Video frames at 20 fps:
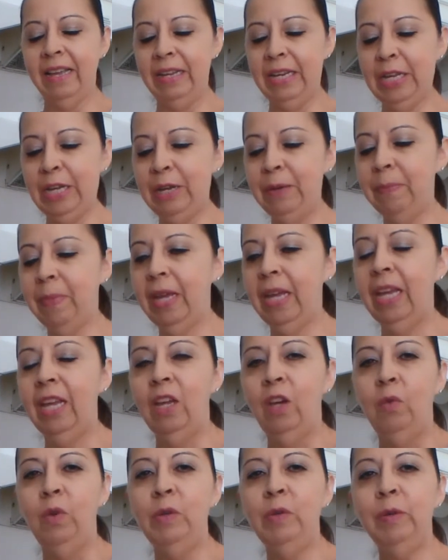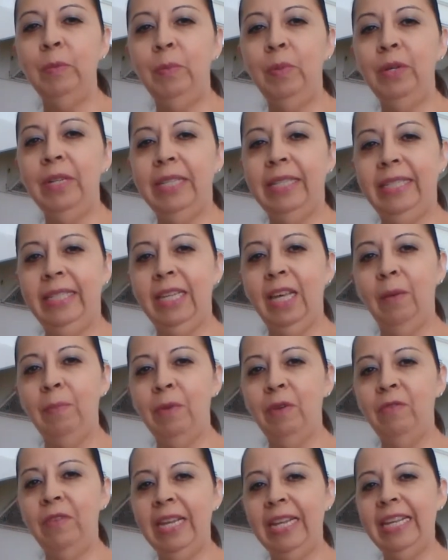up, we will put
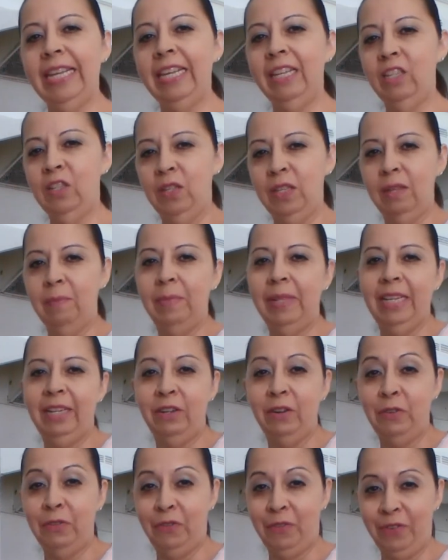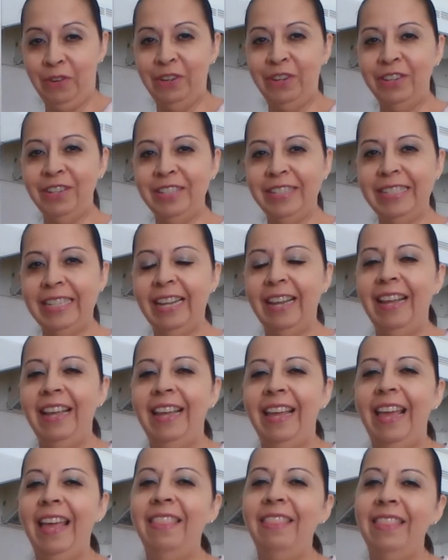some of it into the blender first,
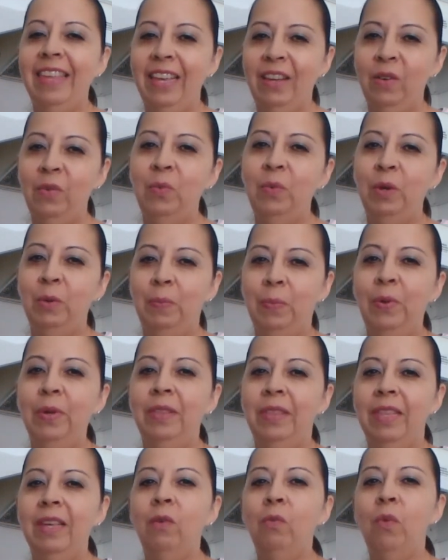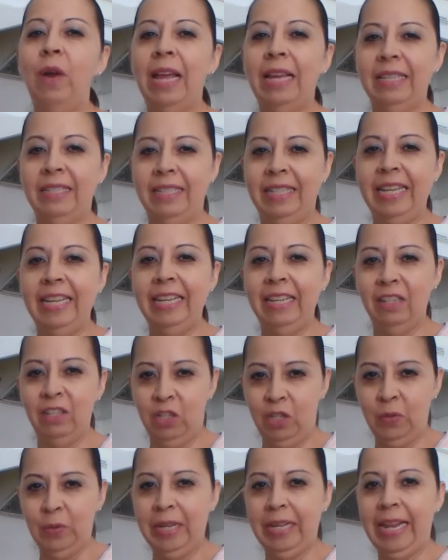and then we'll put the rest
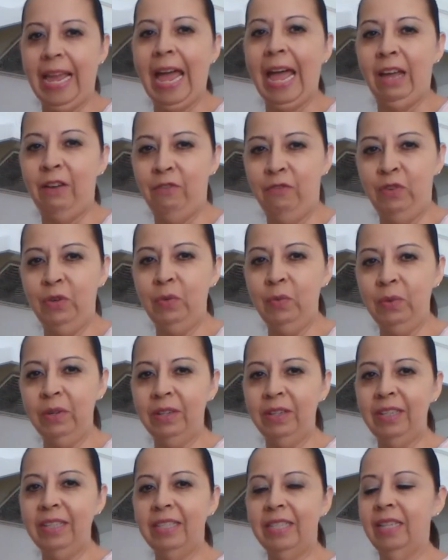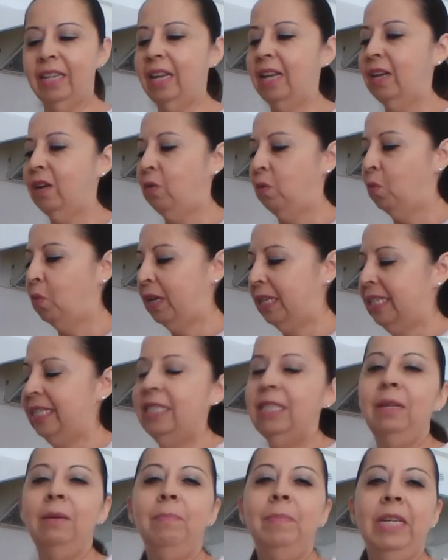into it afterwards once
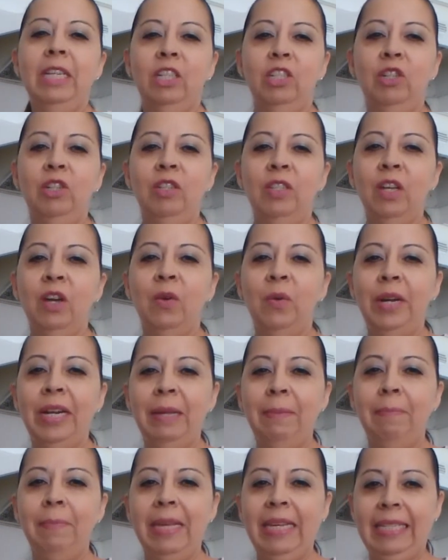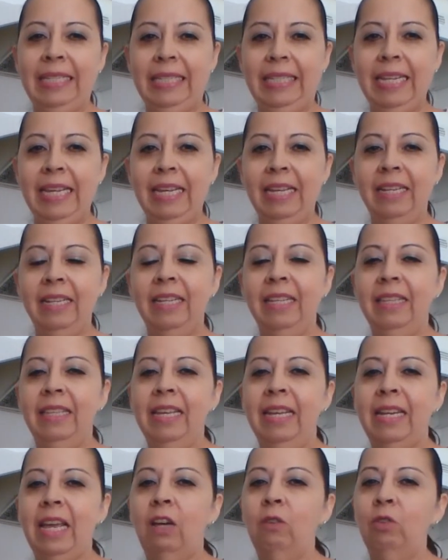the mixture is already mixed in, and
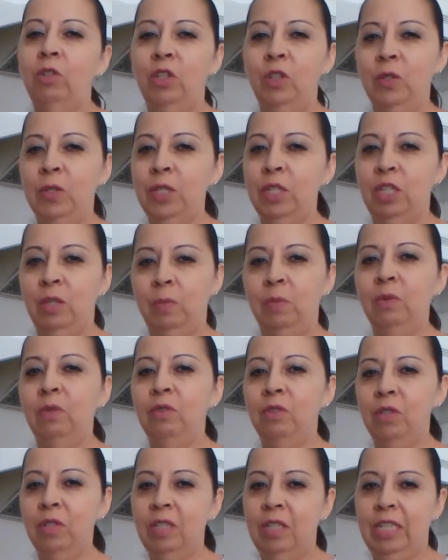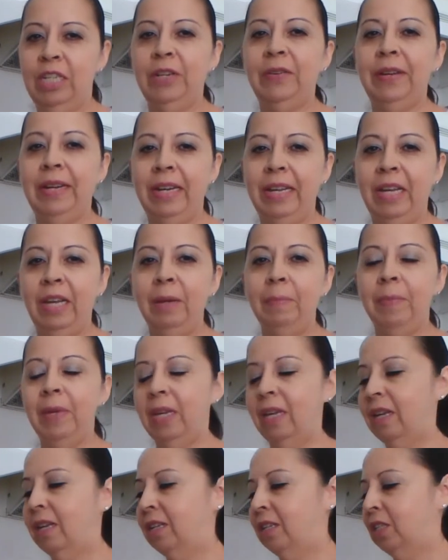then I will use a spoon to stir it up
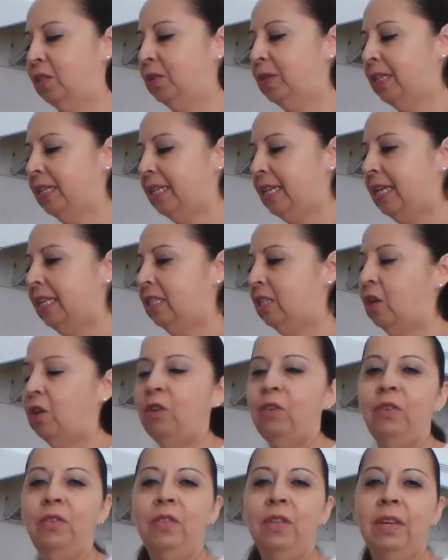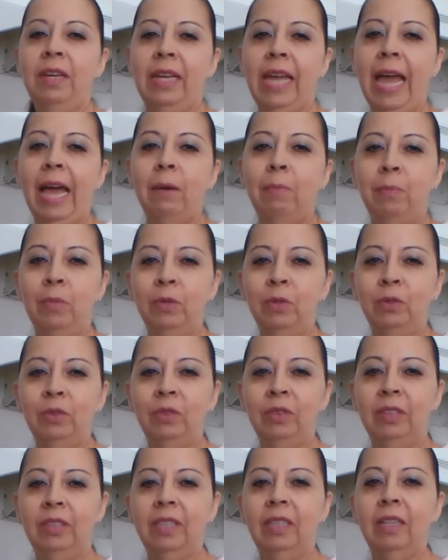so it gets all the
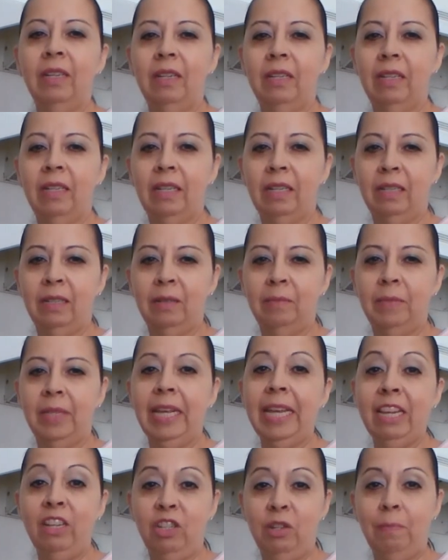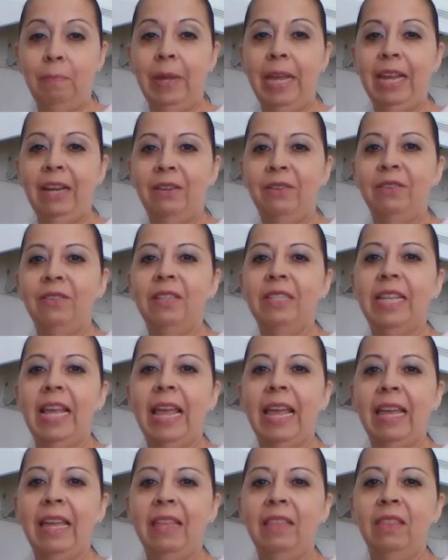apples, the Asian pears
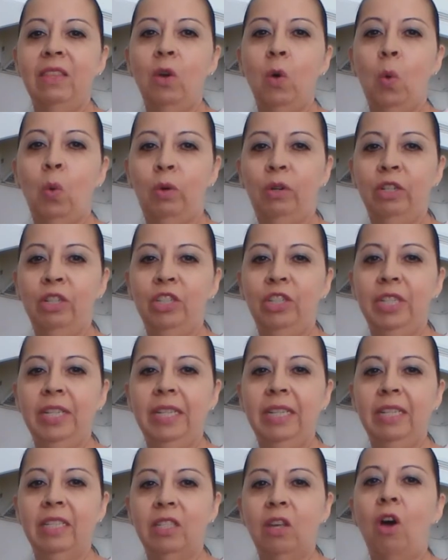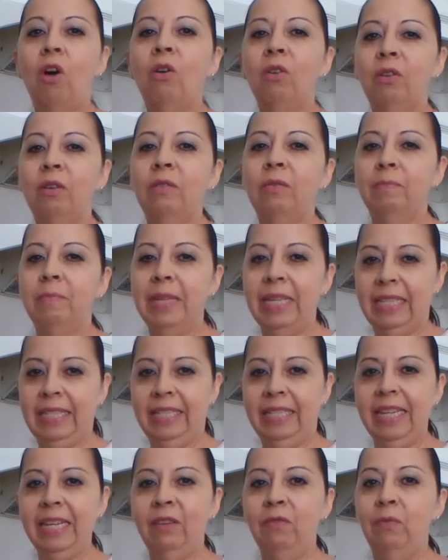and the oranges all
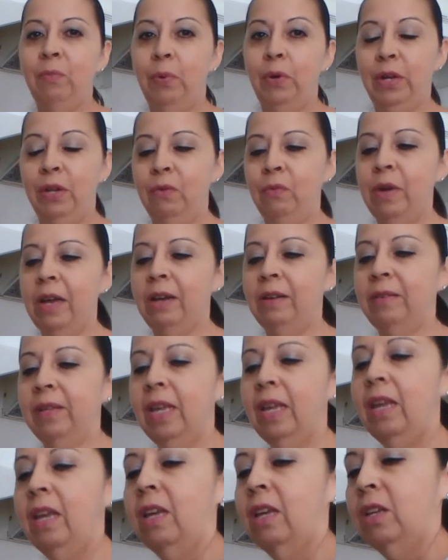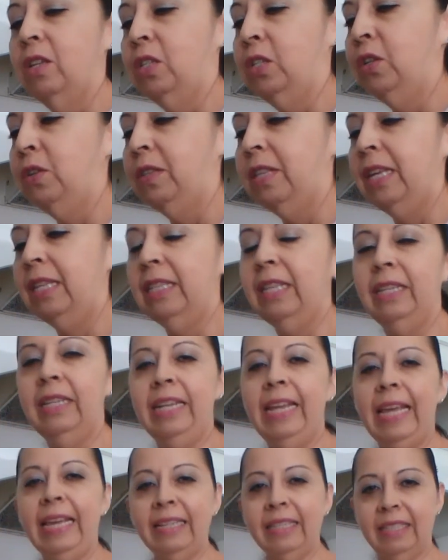mixed in pretty well. So then the
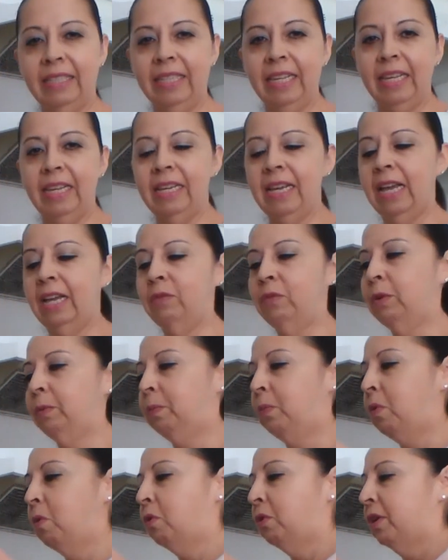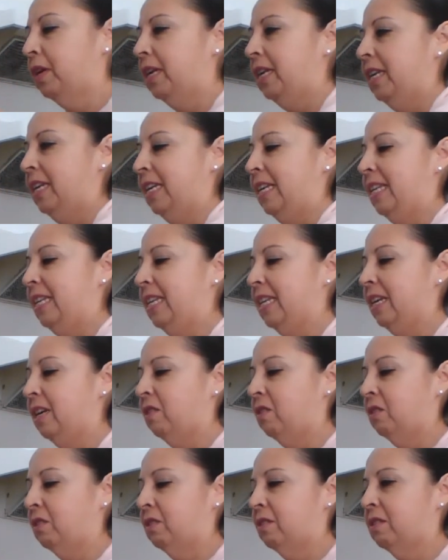next thing I would pour in
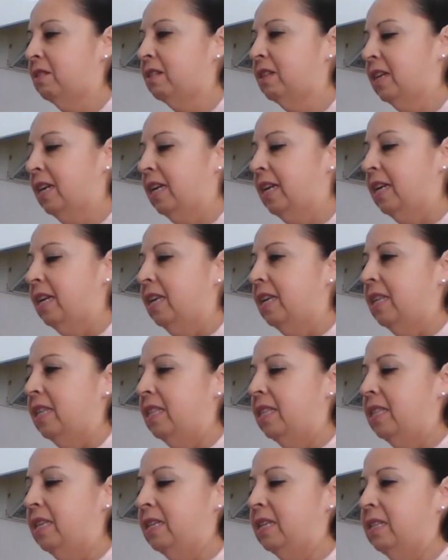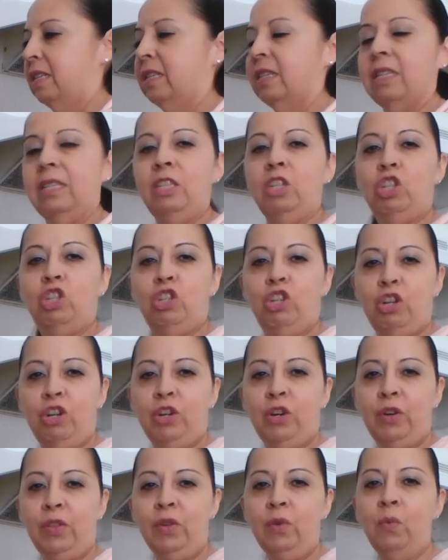are the
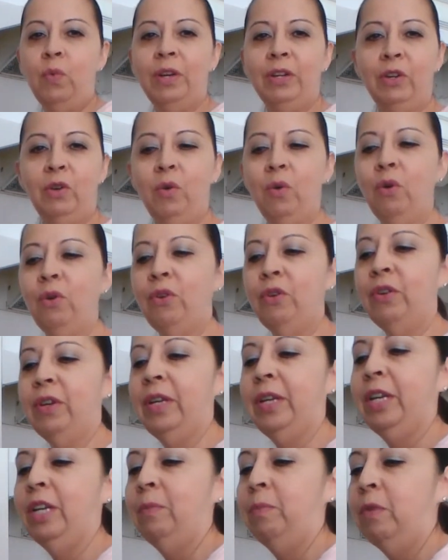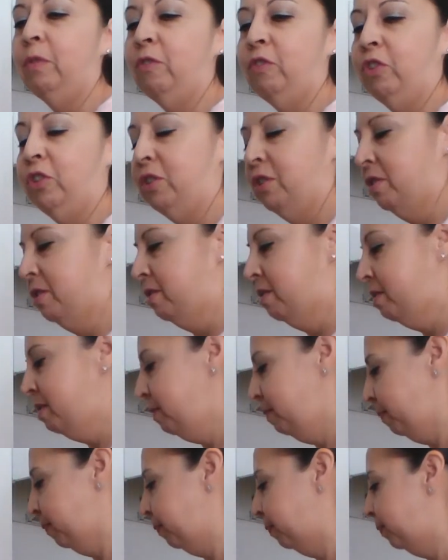sugar, the 1/4 cup of sugar.
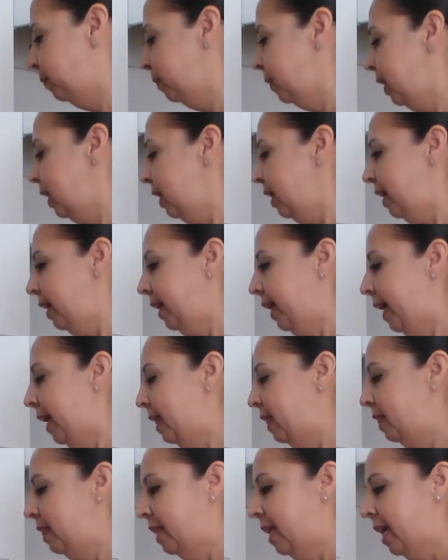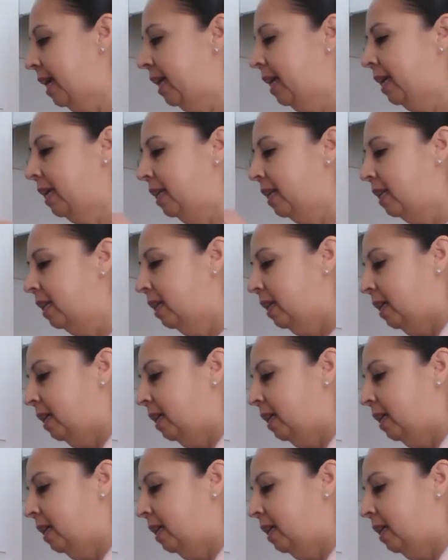And then